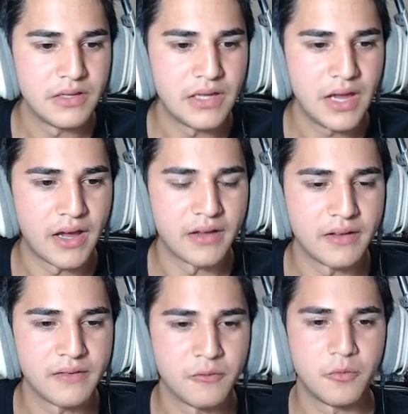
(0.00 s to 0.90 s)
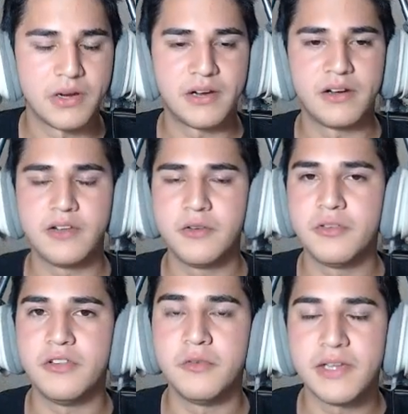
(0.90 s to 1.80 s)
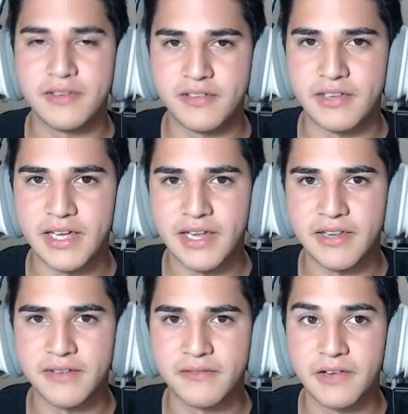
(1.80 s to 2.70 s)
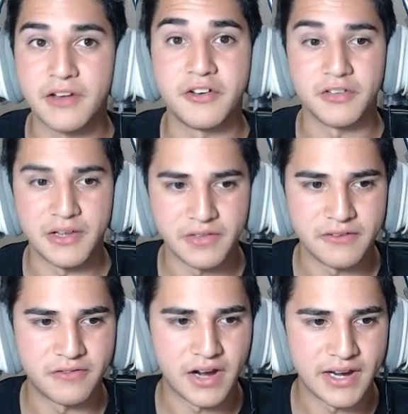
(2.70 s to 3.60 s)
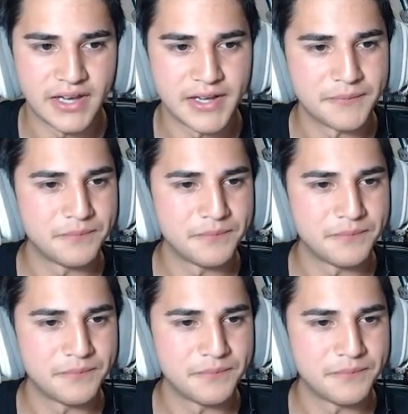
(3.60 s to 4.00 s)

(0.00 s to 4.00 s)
yeah, what are you doing today on your lovely Friday?